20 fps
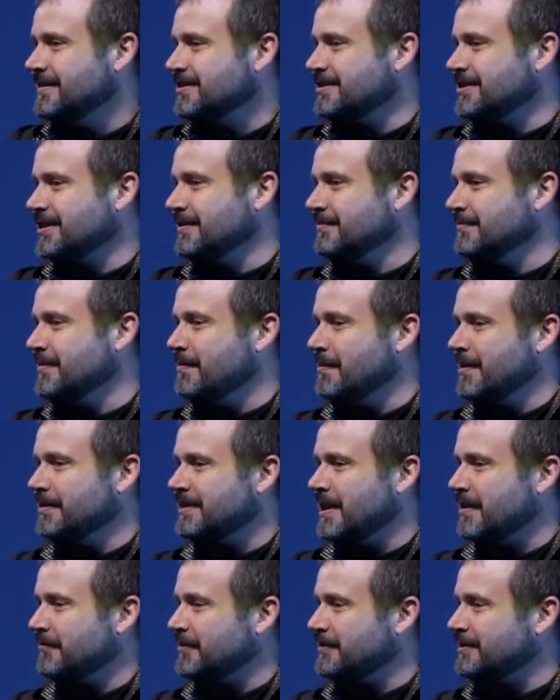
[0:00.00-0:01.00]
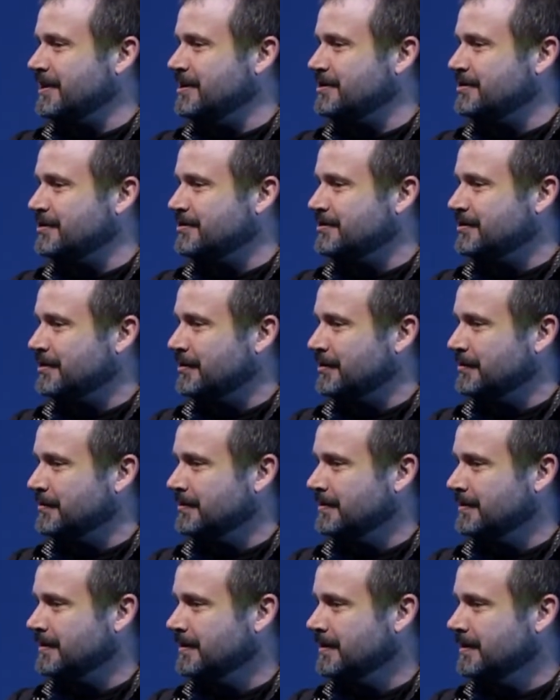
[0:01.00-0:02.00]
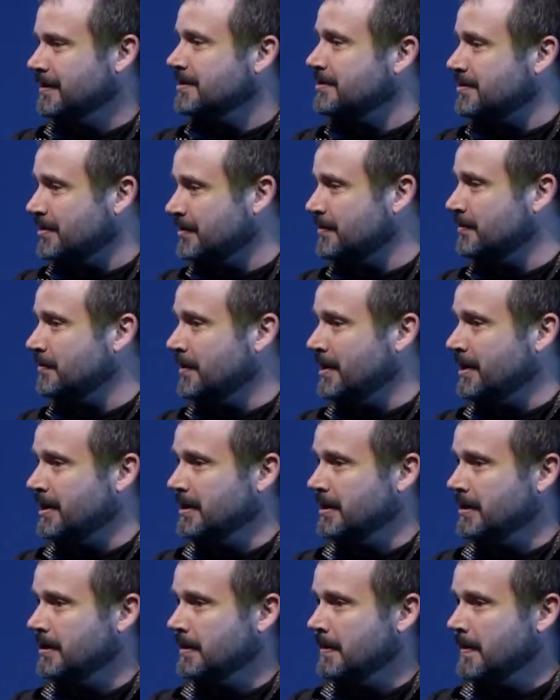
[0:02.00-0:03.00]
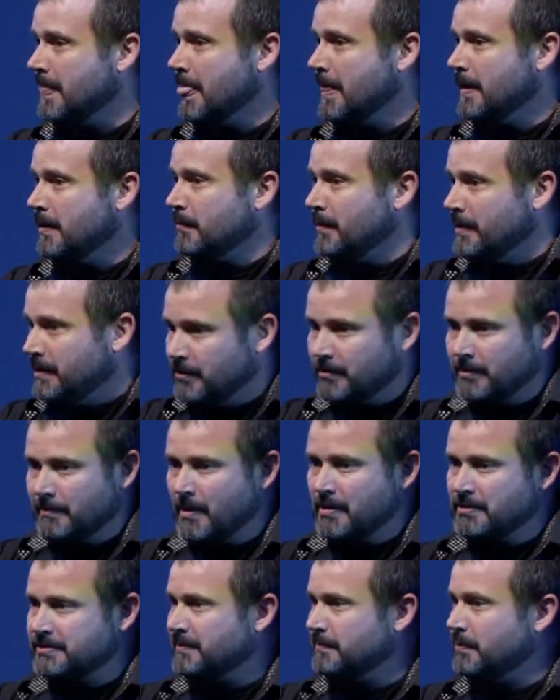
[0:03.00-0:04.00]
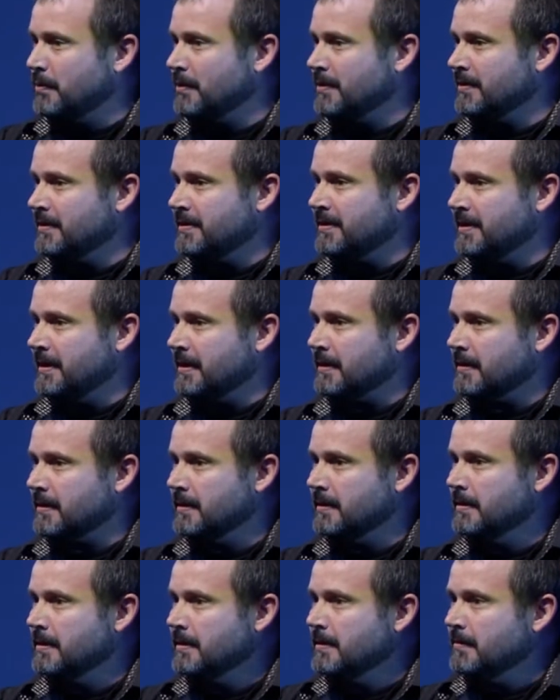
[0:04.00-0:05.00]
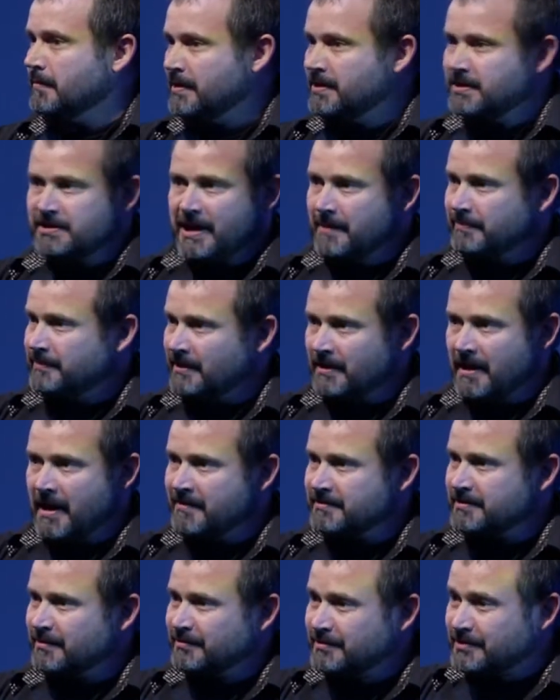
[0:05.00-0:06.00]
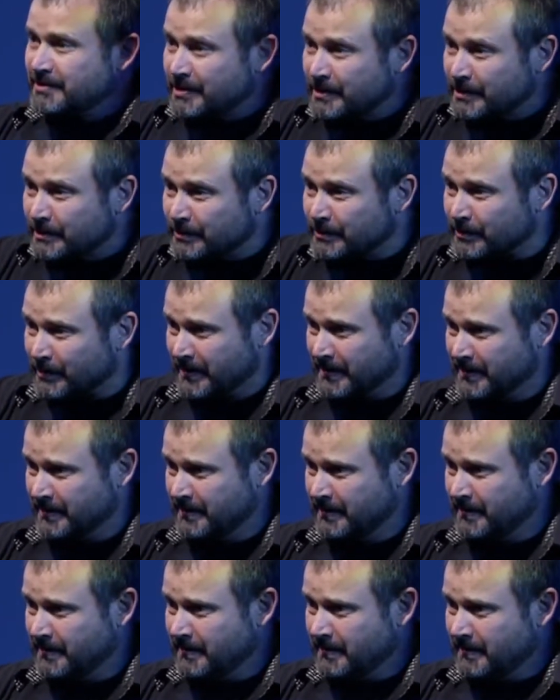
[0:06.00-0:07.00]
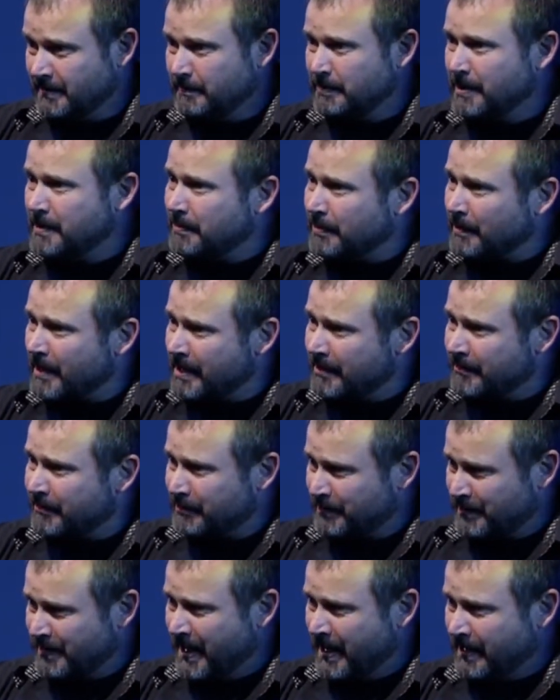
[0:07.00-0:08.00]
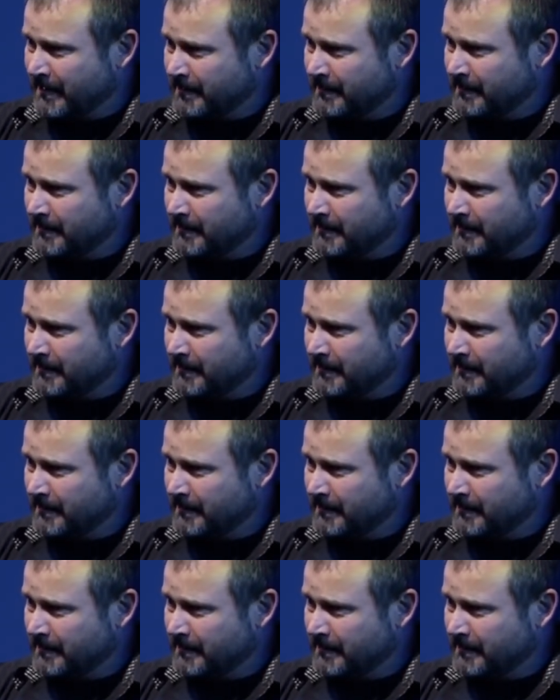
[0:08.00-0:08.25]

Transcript: Shouldn't we want that for teachers too? Shouldn't we? We do the most important thing. We shape the lives of children. Be brave for that.